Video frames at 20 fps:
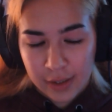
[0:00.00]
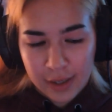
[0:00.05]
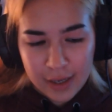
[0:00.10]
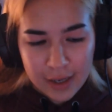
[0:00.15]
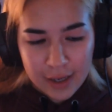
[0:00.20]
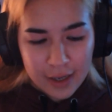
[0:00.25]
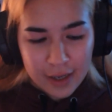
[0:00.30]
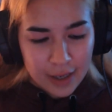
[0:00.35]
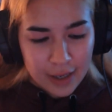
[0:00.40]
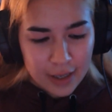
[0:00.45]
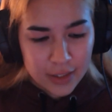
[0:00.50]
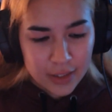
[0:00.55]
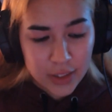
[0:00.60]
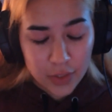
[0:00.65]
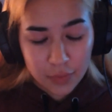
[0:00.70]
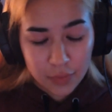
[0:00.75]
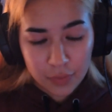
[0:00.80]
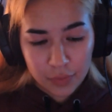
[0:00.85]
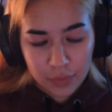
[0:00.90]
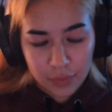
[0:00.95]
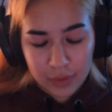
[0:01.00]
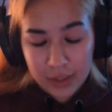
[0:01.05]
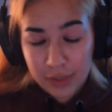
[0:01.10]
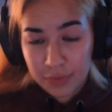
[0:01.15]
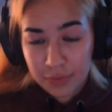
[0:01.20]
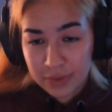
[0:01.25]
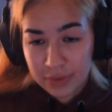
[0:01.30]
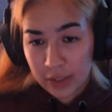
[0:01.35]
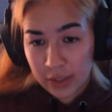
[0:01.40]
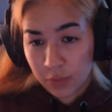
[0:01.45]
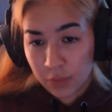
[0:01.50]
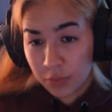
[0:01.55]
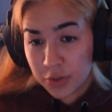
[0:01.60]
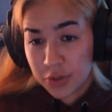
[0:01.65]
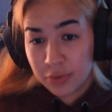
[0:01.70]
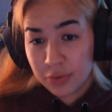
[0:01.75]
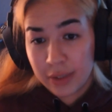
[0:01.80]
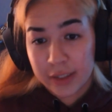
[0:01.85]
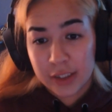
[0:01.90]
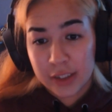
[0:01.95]
Mm-hmm. And so he was like, Would you
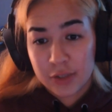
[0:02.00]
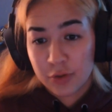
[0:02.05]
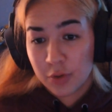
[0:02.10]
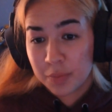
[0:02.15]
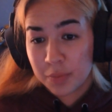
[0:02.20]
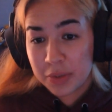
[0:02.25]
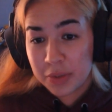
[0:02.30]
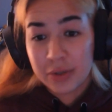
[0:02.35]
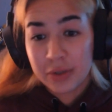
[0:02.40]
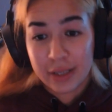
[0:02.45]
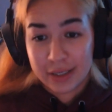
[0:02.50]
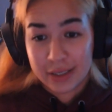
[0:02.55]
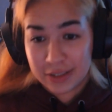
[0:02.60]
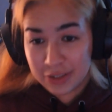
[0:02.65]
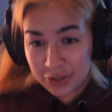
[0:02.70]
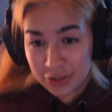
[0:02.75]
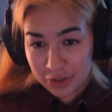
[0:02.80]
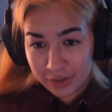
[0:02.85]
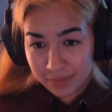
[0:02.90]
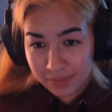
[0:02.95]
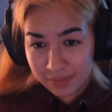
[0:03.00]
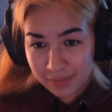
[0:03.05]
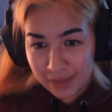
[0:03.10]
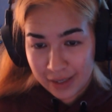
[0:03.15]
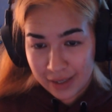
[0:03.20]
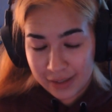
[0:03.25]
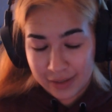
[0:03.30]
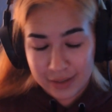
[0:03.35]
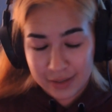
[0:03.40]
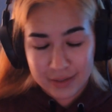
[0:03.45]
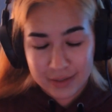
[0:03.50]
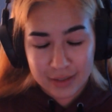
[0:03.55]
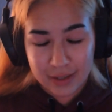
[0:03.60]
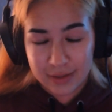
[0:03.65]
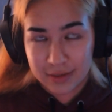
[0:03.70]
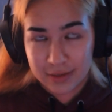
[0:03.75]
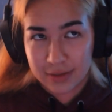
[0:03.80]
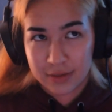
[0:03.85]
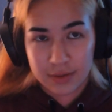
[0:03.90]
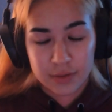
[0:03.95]
like to appeal that decision? And he
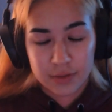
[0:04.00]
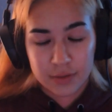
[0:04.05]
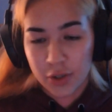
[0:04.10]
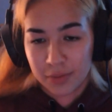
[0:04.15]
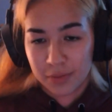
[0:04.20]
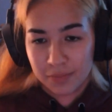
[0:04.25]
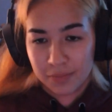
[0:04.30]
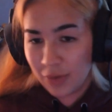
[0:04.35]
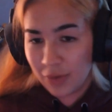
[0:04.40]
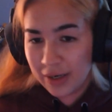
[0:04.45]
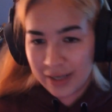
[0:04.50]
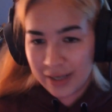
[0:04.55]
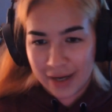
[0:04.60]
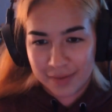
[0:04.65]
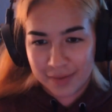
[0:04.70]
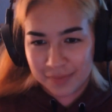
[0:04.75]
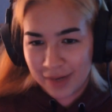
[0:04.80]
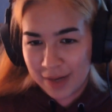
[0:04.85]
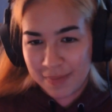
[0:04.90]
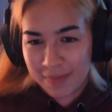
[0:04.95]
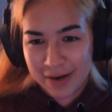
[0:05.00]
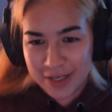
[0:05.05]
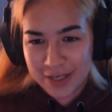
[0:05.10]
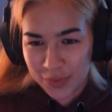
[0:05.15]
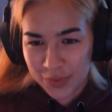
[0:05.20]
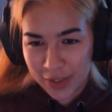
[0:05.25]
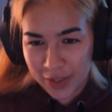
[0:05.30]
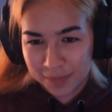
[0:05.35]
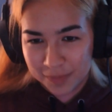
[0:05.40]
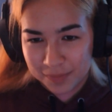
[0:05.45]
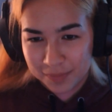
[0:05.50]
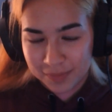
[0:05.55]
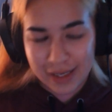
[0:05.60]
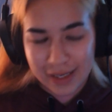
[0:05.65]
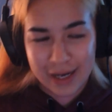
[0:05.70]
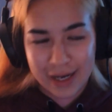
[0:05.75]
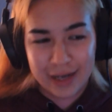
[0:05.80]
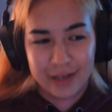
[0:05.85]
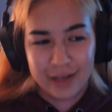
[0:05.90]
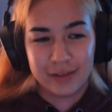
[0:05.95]
says, Sure, why not? I might as well.
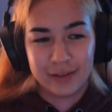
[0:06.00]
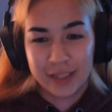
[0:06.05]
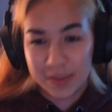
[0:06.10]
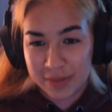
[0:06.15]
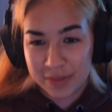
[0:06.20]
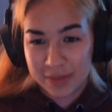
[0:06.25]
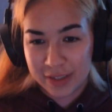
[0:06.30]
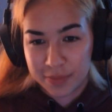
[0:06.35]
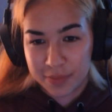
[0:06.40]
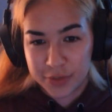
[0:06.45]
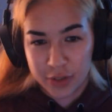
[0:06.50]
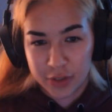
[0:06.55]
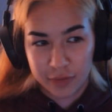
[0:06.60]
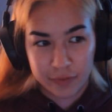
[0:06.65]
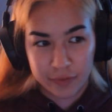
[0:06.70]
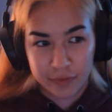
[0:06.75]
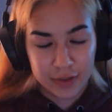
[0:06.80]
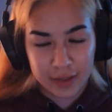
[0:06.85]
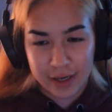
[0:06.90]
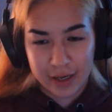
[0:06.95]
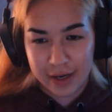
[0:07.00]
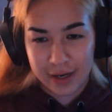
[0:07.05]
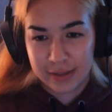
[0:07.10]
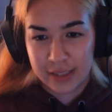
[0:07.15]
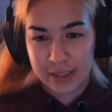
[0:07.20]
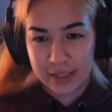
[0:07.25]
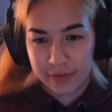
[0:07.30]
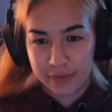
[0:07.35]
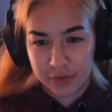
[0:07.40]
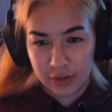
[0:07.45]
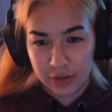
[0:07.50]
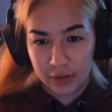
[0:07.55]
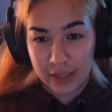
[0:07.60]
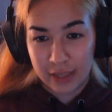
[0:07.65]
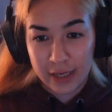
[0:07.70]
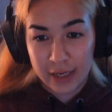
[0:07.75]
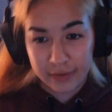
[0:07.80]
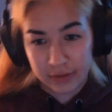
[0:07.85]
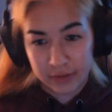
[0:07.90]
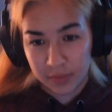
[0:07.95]
And Libby comes over, and after a lot
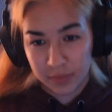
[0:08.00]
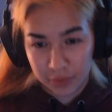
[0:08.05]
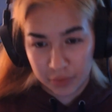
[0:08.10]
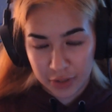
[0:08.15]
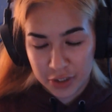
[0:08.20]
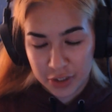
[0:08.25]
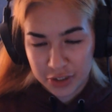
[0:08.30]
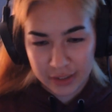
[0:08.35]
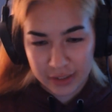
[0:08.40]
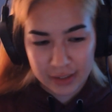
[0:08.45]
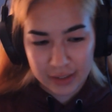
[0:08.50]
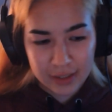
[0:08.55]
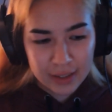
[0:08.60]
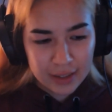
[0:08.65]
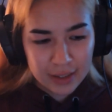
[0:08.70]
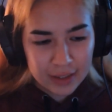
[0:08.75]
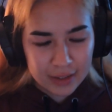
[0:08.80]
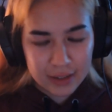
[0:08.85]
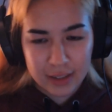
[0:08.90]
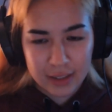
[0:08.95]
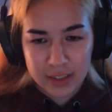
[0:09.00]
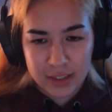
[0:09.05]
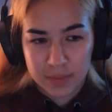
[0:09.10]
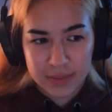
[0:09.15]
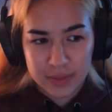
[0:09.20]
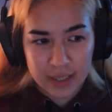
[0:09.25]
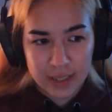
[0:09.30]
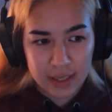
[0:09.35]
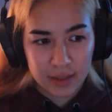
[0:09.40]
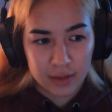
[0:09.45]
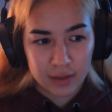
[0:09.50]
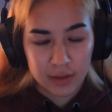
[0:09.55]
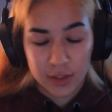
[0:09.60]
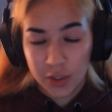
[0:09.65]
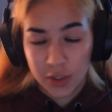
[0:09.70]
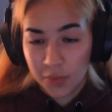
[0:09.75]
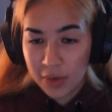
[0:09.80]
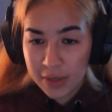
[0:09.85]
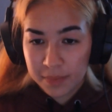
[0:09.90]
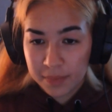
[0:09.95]
of deliberation, he ends up saying, You know
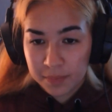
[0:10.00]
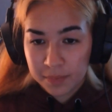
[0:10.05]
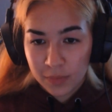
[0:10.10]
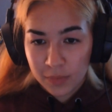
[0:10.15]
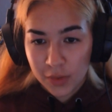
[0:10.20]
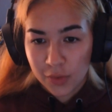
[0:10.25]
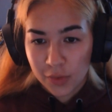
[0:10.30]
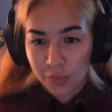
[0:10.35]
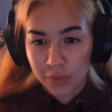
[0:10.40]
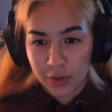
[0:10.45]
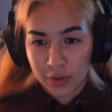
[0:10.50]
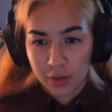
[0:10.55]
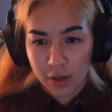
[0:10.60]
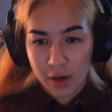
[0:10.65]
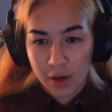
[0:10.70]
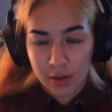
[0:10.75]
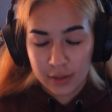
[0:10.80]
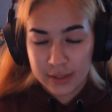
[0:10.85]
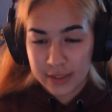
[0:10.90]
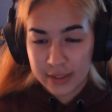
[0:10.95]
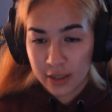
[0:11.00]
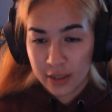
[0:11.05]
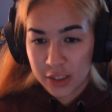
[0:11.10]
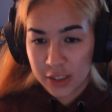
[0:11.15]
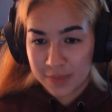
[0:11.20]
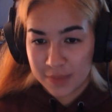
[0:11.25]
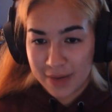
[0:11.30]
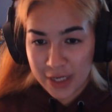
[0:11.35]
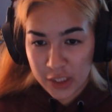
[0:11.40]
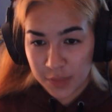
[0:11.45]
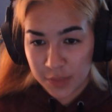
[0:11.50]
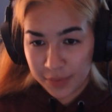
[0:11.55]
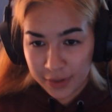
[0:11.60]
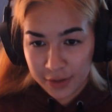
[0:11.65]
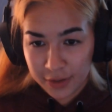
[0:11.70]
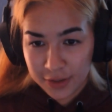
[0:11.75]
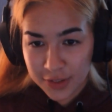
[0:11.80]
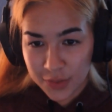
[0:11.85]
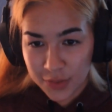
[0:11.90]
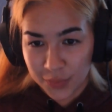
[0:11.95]
what? We are all intelligent magic
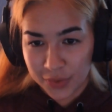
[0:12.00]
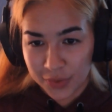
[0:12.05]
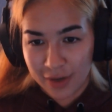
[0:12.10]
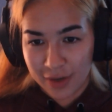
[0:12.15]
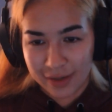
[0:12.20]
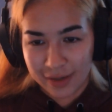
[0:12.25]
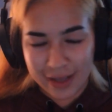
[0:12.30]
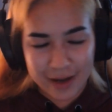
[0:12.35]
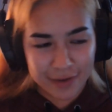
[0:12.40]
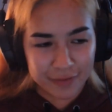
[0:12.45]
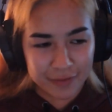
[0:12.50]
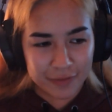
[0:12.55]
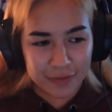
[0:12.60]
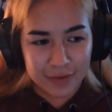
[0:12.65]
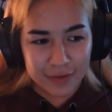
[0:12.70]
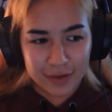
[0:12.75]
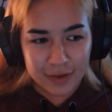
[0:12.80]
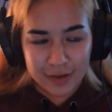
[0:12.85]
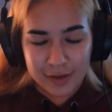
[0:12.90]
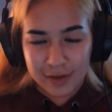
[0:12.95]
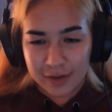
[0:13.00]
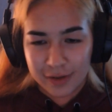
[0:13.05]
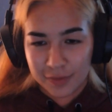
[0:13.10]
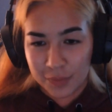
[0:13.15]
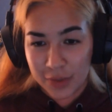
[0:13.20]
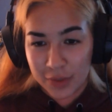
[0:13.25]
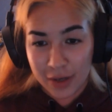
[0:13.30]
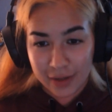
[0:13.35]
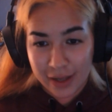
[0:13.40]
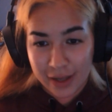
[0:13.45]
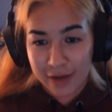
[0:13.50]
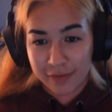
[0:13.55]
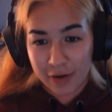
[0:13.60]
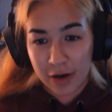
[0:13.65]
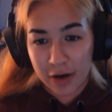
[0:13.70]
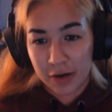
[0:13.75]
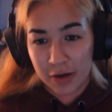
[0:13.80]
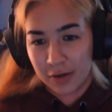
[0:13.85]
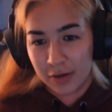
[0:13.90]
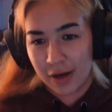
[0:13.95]
players. We all have. We all have
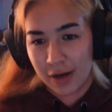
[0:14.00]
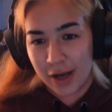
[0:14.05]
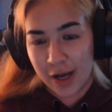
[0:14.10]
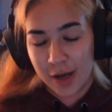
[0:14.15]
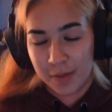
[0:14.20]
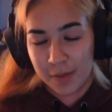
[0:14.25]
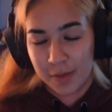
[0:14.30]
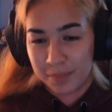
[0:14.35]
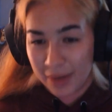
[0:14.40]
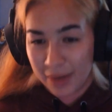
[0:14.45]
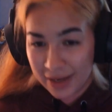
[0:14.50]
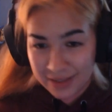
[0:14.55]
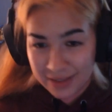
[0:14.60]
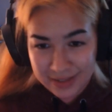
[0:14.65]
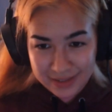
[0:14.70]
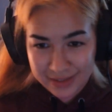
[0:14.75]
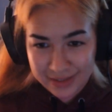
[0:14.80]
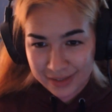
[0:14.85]
our uh, best